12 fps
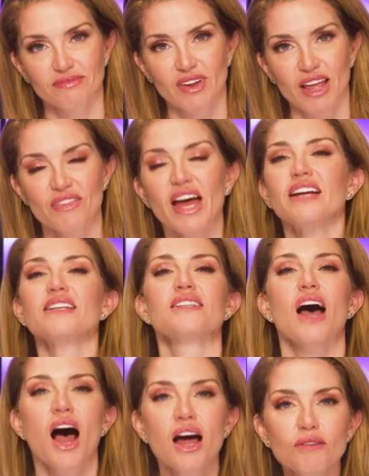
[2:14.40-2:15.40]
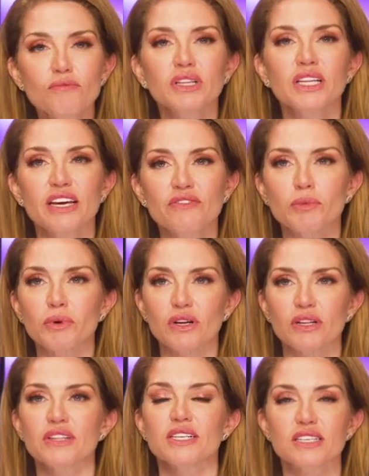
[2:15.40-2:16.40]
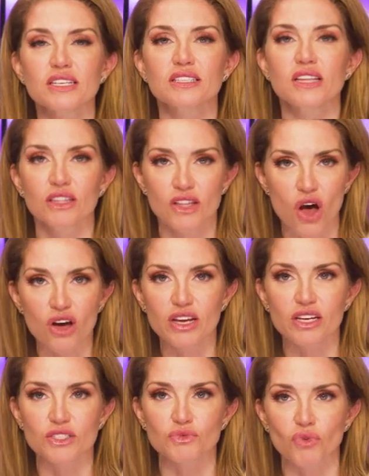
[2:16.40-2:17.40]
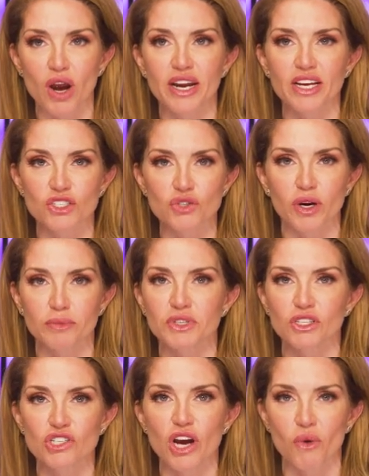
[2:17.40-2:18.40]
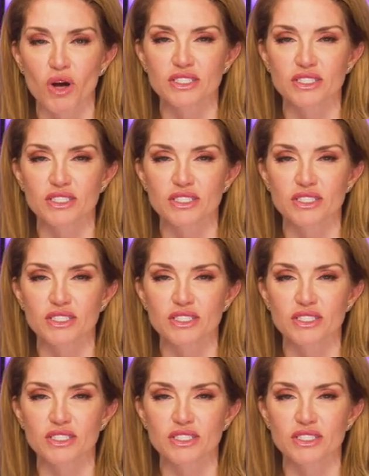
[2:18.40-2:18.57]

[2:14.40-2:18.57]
That is unbelievable. This is the longest running scripted show on